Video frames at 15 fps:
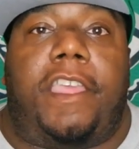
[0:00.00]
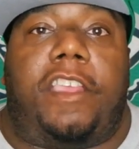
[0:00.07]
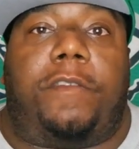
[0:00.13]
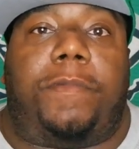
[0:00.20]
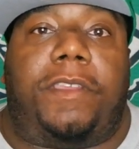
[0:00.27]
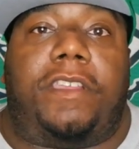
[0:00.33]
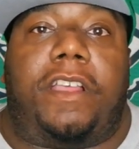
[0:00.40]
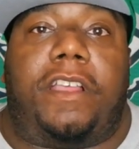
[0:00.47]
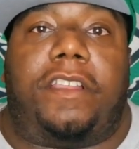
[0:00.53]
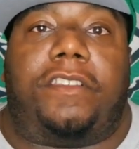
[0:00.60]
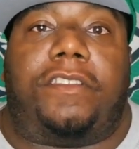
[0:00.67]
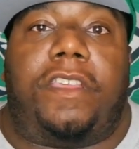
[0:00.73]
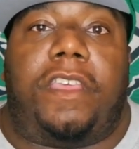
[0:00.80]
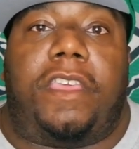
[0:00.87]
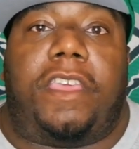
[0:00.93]
is
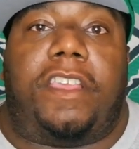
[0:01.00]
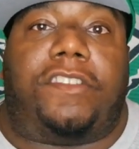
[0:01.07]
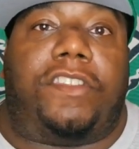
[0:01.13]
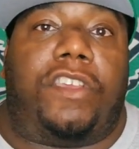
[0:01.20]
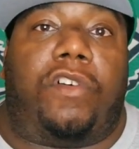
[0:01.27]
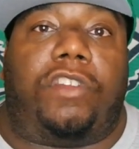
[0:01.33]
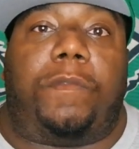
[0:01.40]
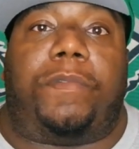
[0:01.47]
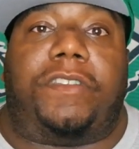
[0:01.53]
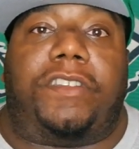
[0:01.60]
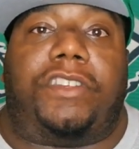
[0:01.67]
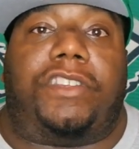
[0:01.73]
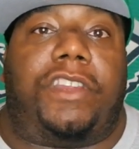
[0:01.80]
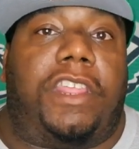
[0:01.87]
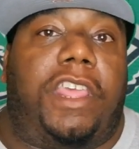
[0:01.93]
because it's the only
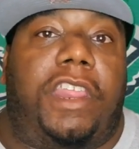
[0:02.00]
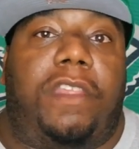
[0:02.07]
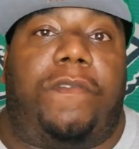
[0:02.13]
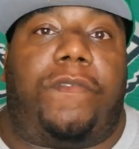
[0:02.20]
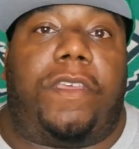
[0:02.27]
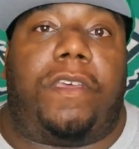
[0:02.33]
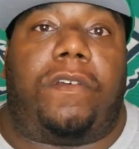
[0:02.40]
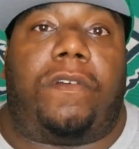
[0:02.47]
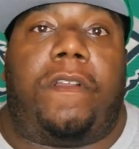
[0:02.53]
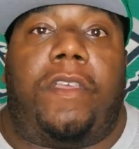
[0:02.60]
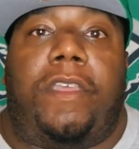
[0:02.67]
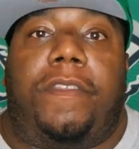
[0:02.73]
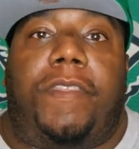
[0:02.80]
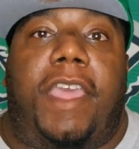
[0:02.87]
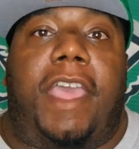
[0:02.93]
position in the N F L
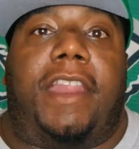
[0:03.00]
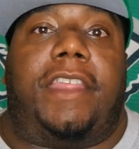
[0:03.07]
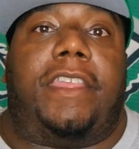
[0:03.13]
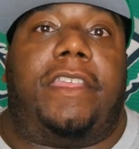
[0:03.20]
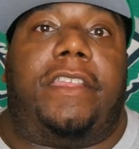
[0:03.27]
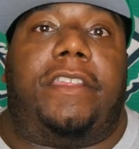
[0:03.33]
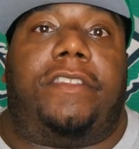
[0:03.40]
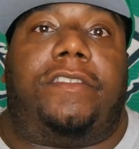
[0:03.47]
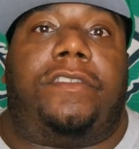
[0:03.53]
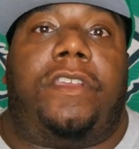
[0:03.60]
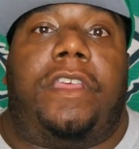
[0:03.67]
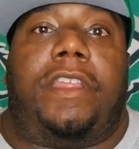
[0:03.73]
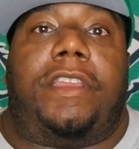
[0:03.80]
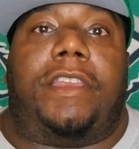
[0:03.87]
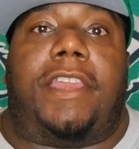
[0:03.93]
that is
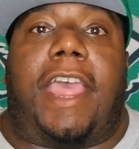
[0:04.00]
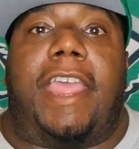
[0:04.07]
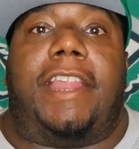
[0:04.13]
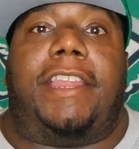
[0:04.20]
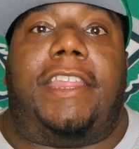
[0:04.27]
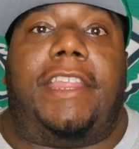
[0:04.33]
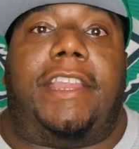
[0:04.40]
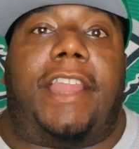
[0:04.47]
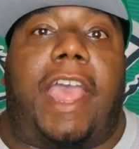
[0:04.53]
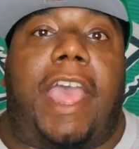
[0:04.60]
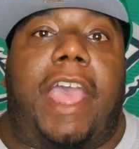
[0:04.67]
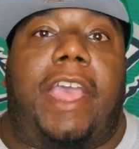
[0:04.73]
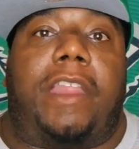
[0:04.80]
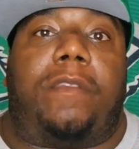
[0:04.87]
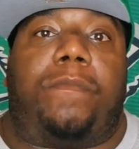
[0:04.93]

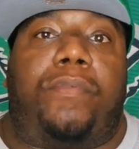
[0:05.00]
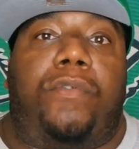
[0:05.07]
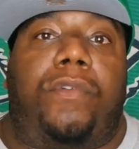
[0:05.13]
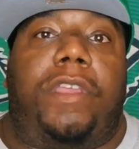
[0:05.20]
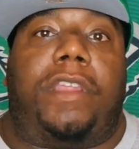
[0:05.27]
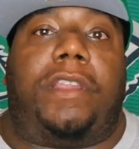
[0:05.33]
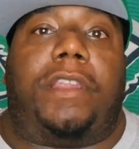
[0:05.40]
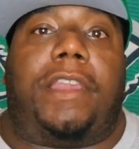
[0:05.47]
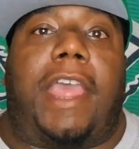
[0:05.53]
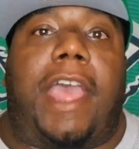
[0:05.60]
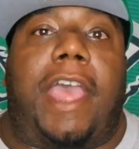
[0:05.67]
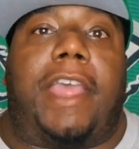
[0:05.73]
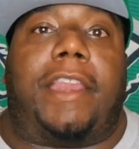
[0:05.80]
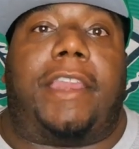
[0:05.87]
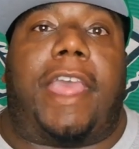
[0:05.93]
ninety-nine point
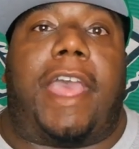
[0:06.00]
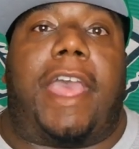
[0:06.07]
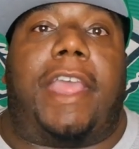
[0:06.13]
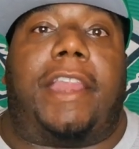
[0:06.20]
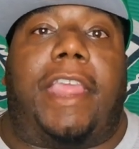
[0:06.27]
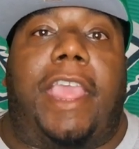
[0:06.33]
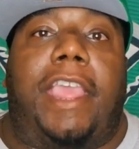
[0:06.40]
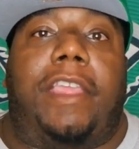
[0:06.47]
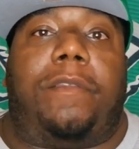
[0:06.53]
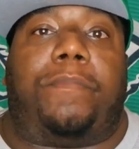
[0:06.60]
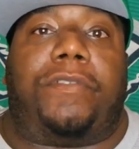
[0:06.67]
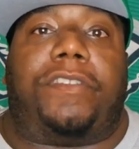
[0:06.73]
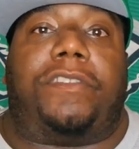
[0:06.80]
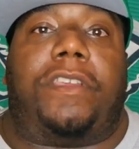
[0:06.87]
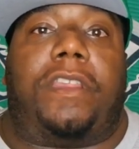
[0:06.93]
nine nine eight
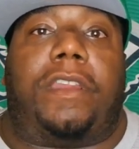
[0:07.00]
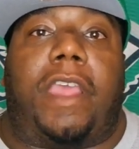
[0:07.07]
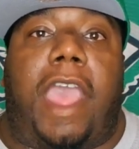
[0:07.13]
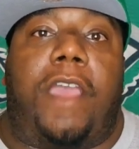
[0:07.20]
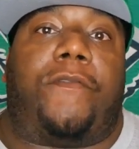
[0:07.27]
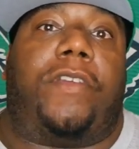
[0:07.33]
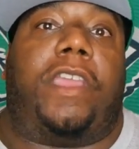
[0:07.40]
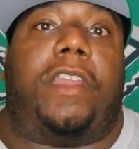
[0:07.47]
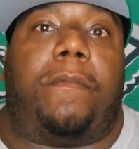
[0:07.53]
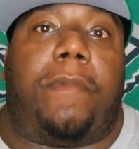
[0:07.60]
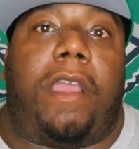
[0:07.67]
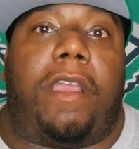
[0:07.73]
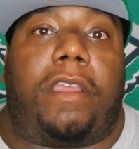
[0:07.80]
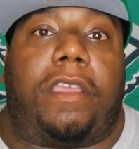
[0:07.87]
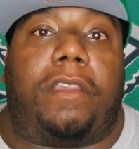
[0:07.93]
percent African
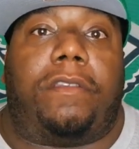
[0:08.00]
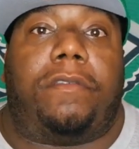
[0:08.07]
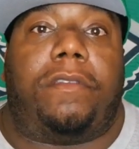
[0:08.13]
American.